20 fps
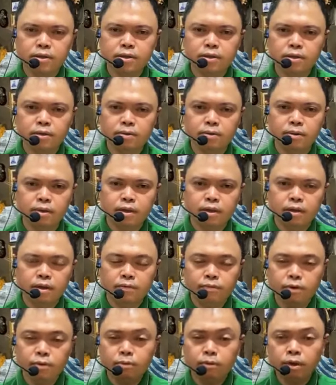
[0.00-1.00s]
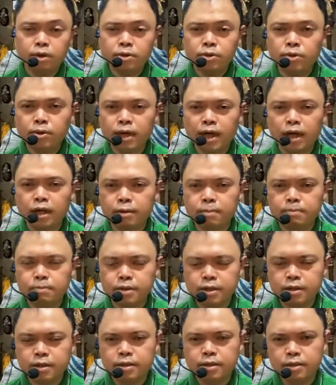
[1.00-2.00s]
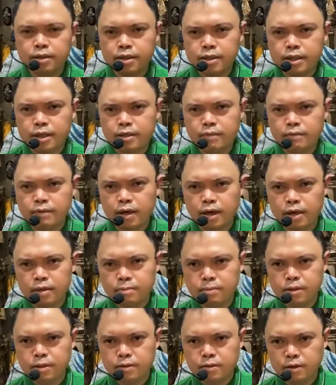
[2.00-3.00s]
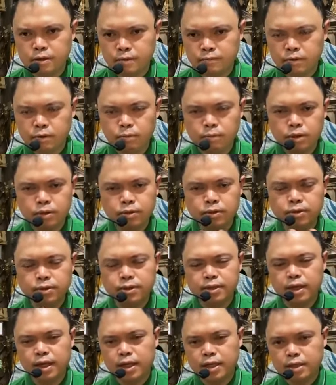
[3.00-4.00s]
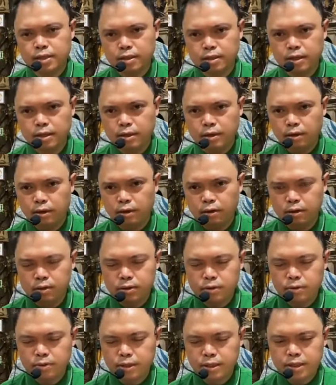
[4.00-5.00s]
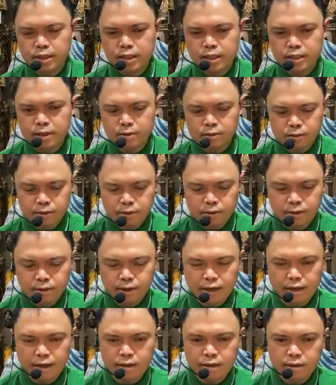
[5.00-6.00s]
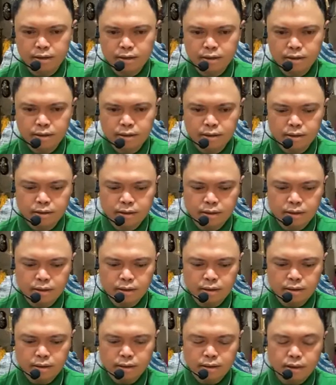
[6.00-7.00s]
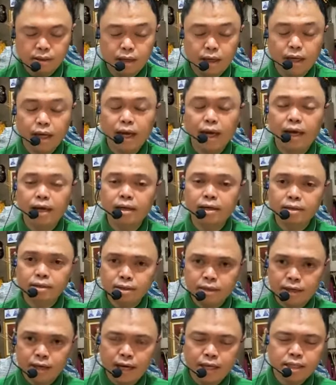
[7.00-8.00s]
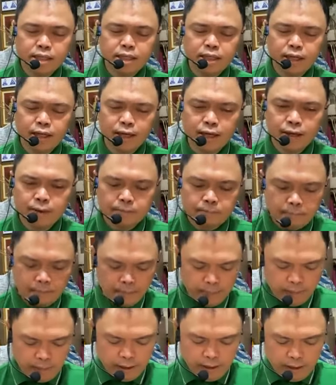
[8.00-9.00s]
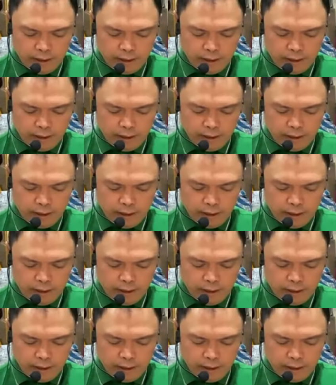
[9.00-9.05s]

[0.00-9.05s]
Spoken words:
Also, if you want to help the City of God Ministry, if you want to donate, also the details are there. Again, lastly,